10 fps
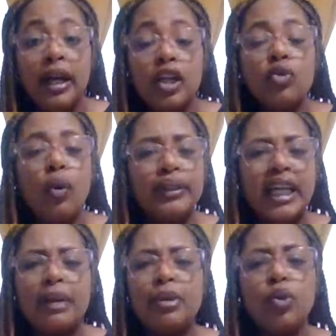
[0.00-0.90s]
You always
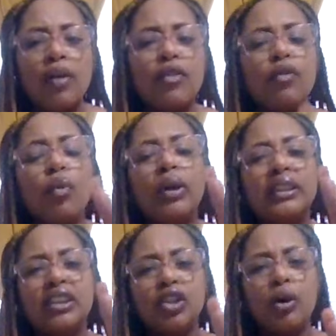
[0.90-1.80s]
got to be grateful for
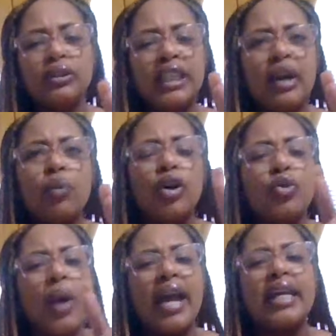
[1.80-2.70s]
what, you know, saying where
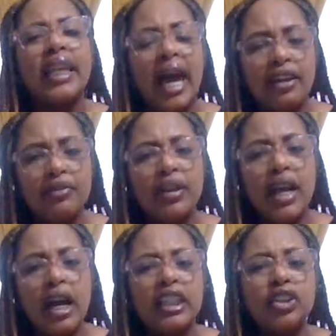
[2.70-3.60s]
you at in life
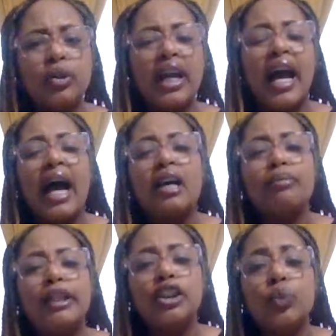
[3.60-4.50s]
because so that God can
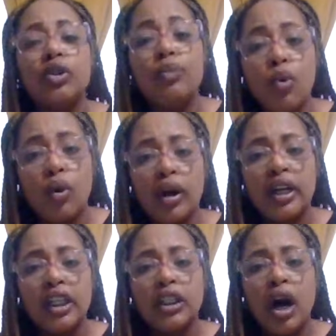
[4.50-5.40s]
bless you with more.
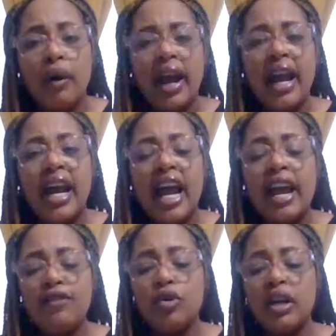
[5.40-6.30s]
Okay,
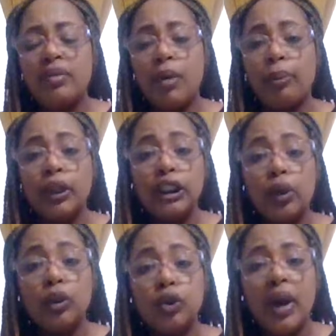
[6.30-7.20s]
if you can
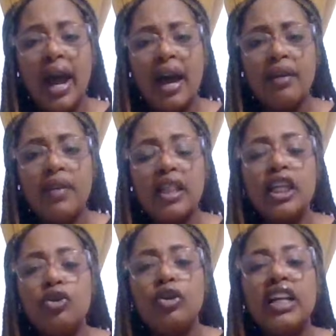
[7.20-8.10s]
appreciate what you have,
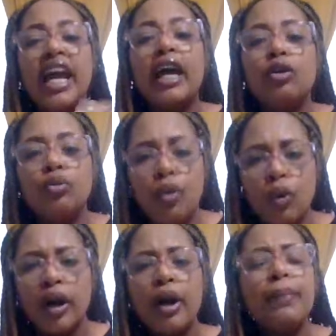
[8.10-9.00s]
then you can handle
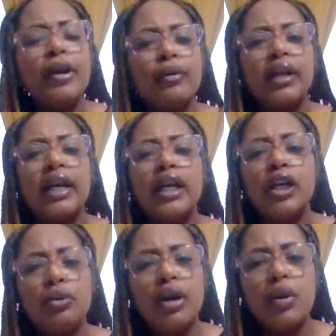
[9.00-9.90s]
more. Period.
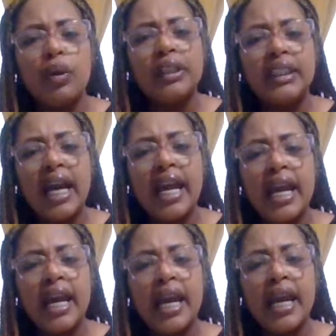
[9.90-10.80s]
You get what I'm saying.